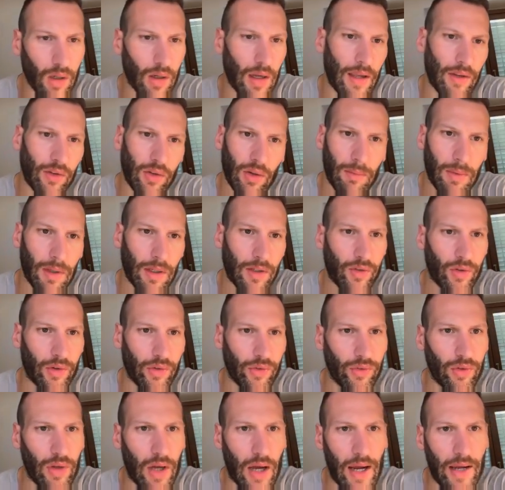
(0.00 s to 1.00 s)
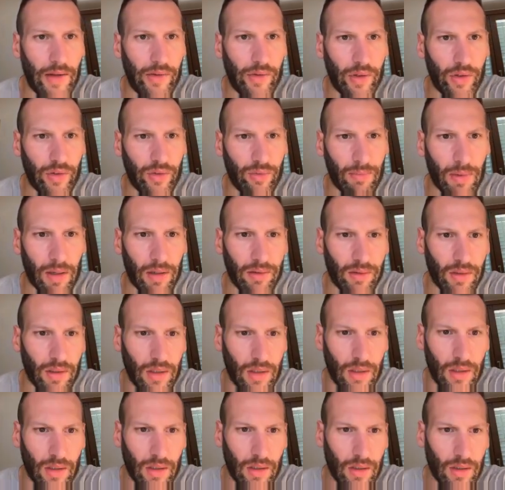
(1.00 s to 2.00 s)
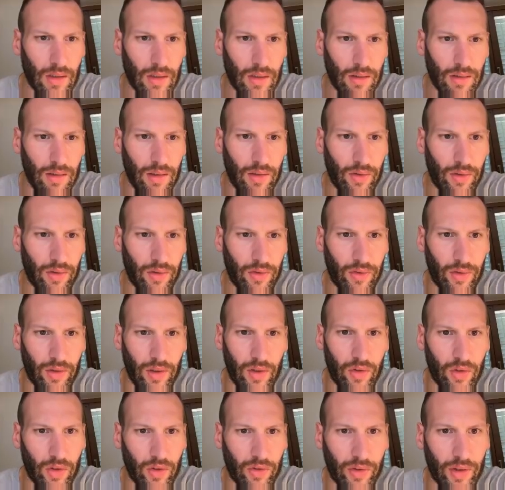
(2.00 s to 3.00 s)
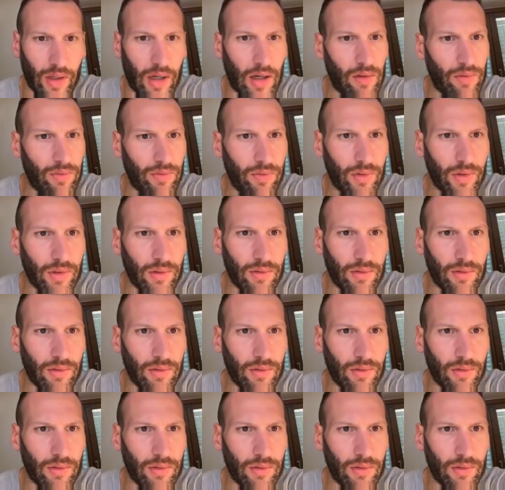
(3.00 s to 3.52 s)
some exercises, but this is easy stuff.